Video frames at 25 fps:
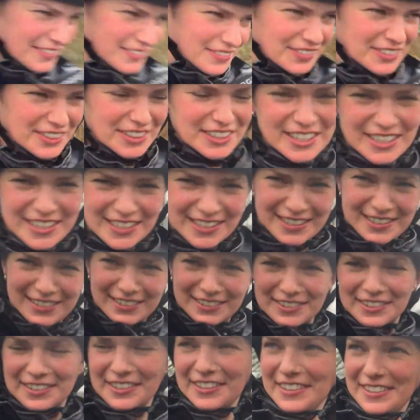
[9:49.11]
But he's so
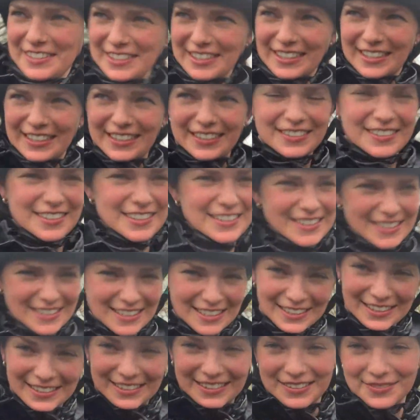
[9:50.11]
good. Just
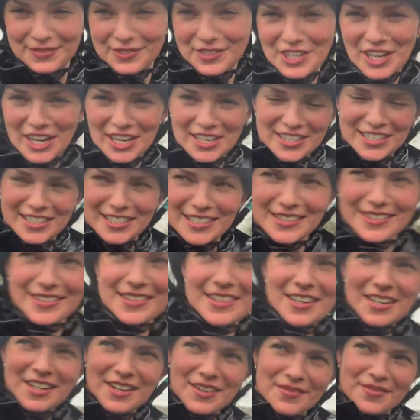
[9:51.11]
done some changes.
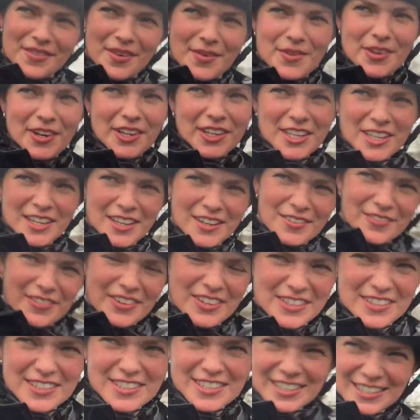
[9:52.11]
Maybe I can
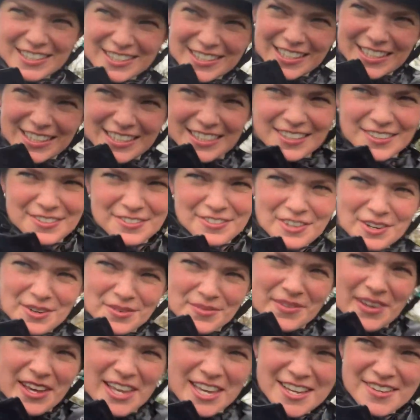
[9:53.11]
convince Justine to
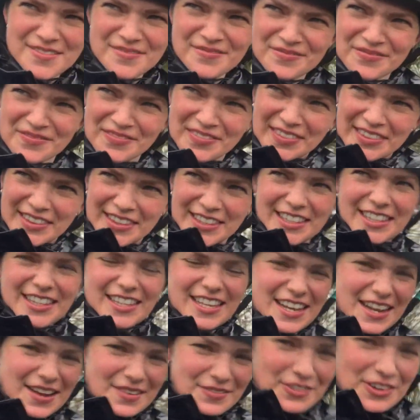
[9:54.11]
film me.
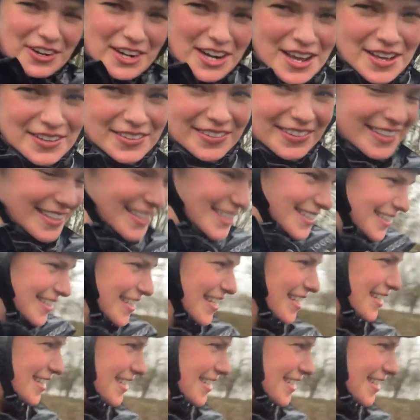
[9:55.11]
Then everyone else can see